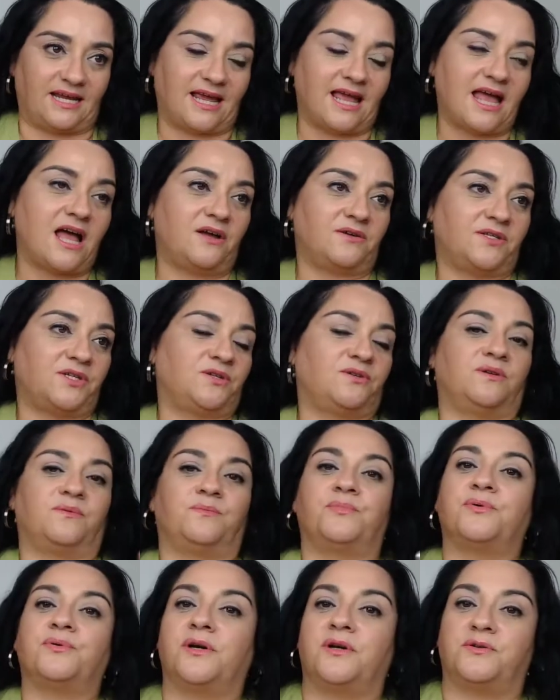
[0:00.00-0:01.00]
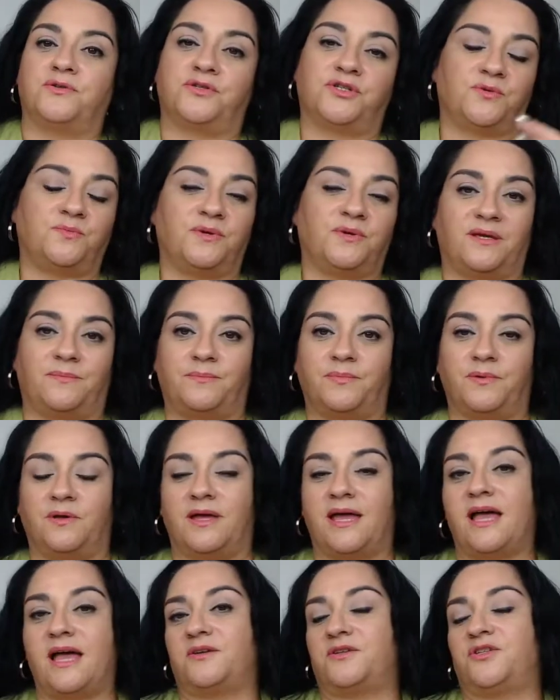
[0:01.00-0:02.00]
how to approach people,
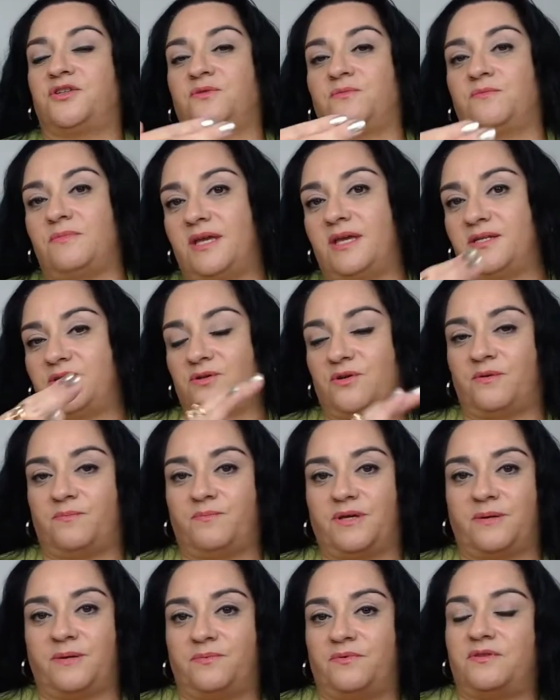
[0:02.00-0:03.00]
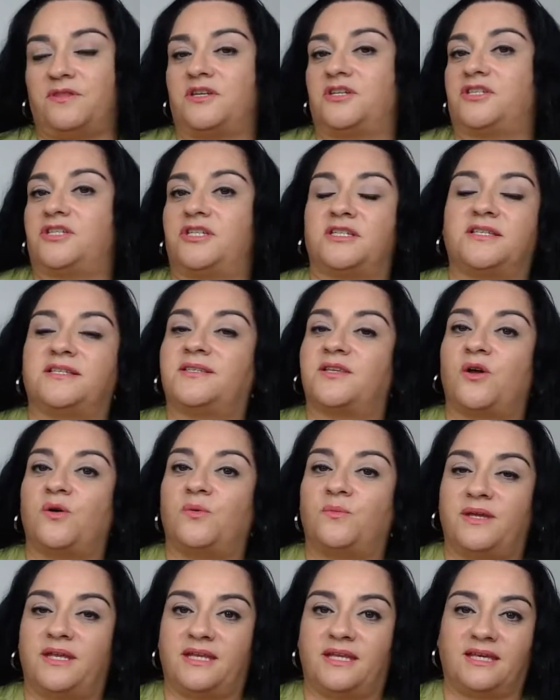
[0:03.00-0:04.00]
how to mentor people. There's just so
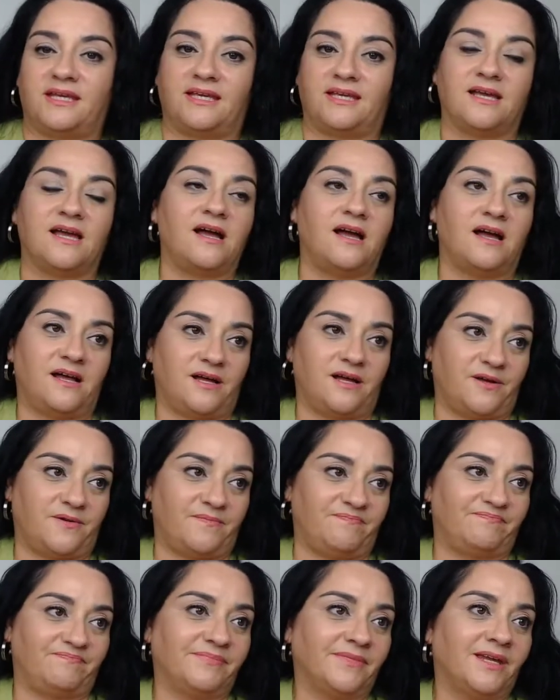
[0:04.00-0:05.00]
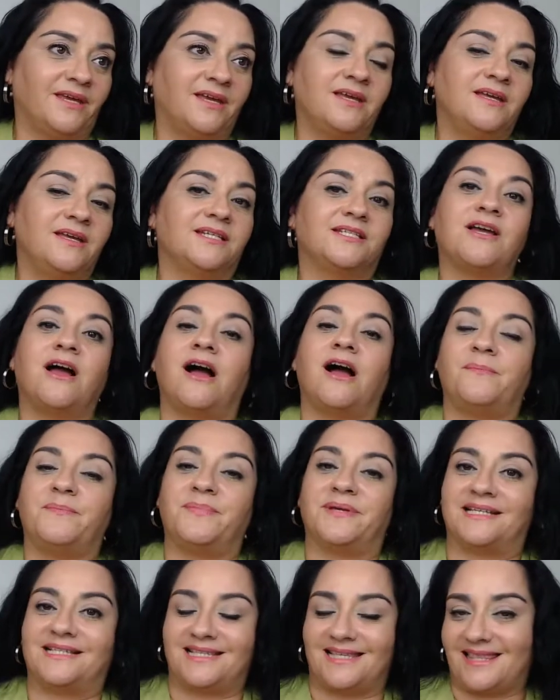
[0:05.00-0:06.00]
many
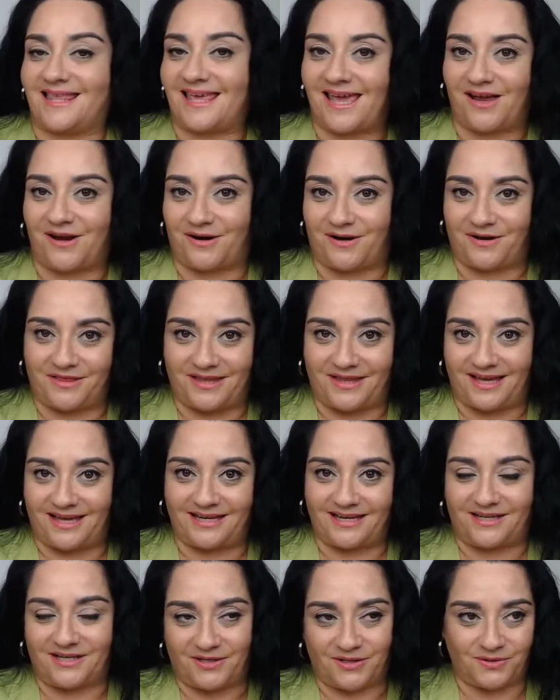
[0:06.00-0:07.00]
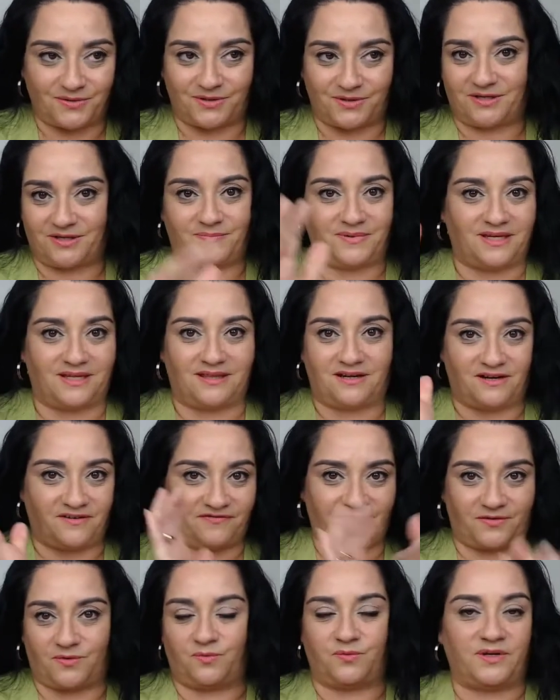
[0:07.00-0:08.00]
topics there that you could be there
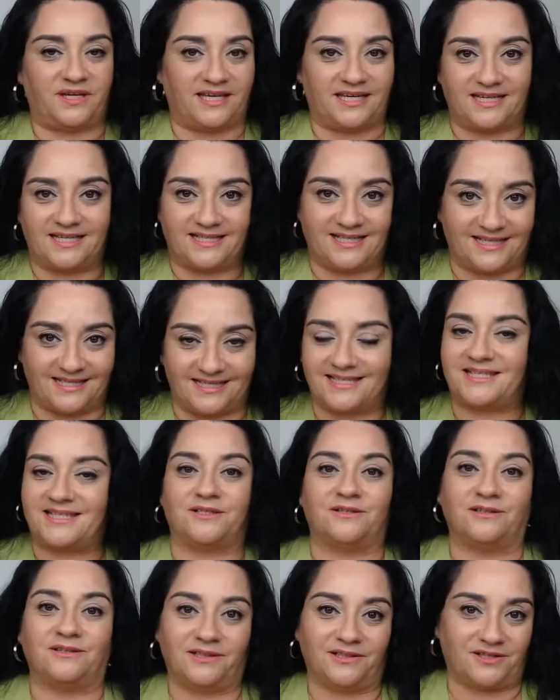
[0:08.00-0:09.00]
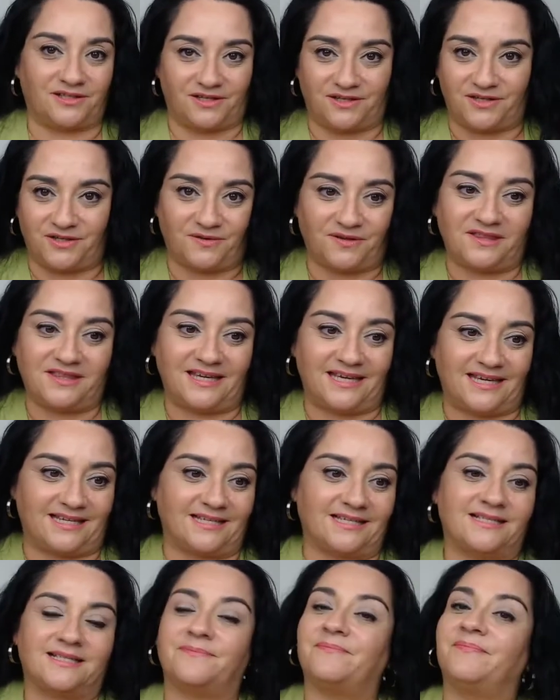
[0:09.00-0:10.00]
for weeks and still learn new
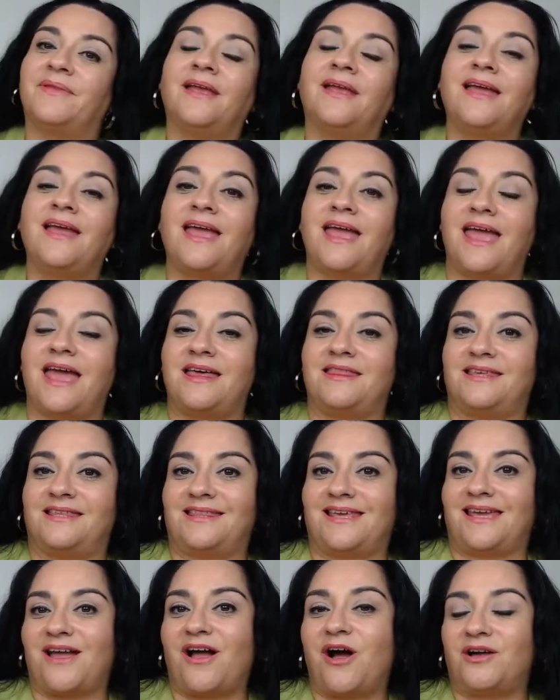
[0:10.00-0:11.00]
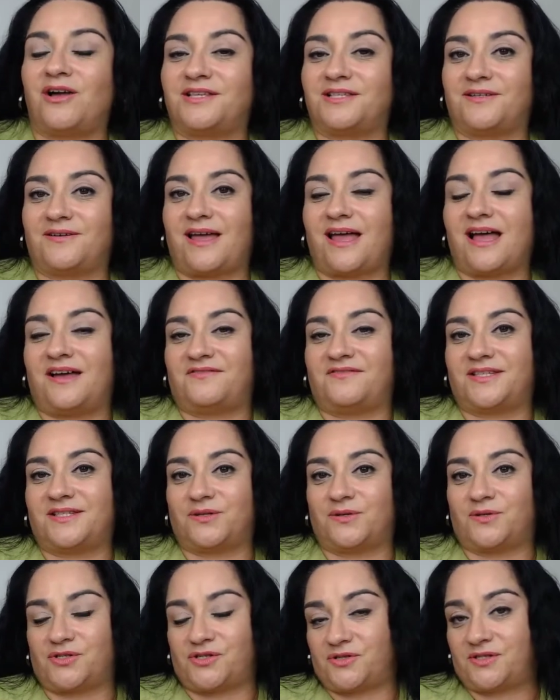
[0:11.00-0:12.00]
things. And then they also have
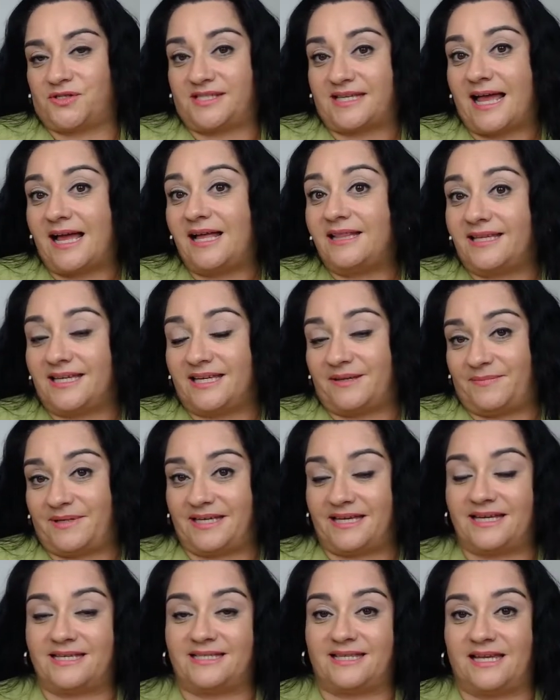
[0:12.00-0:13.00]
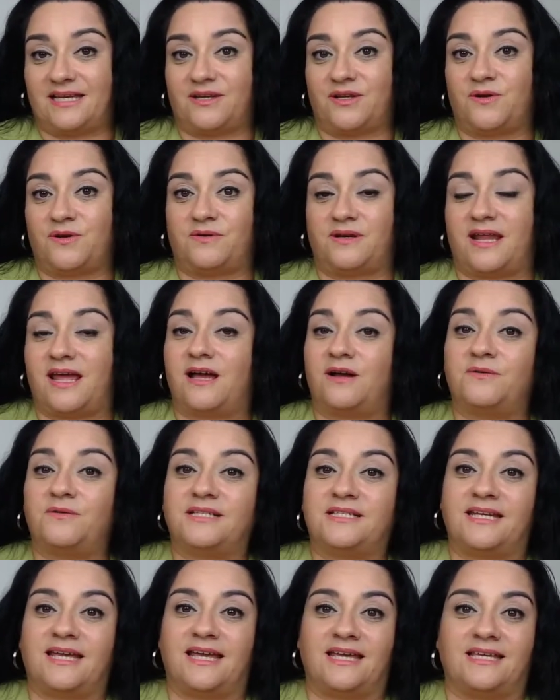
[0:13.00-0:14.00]
social selling, because they know
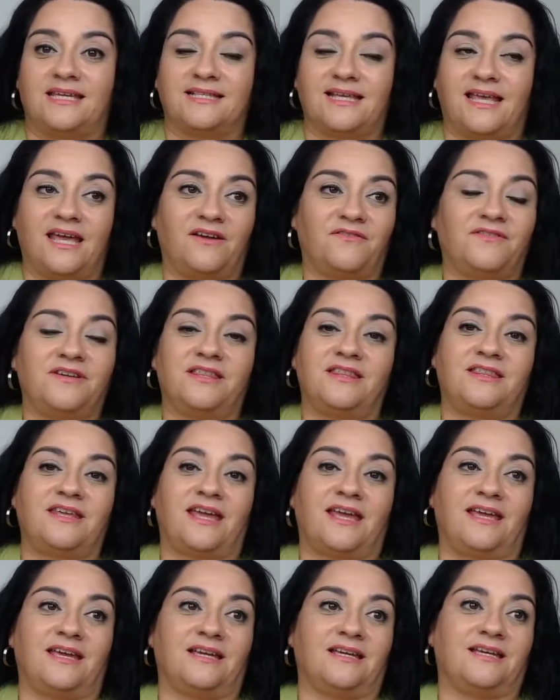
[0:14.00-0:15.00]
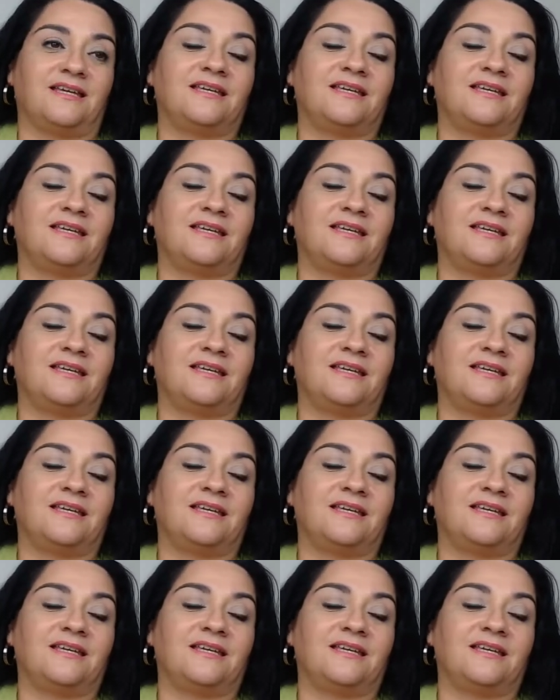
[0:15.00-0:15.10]
nowadays everything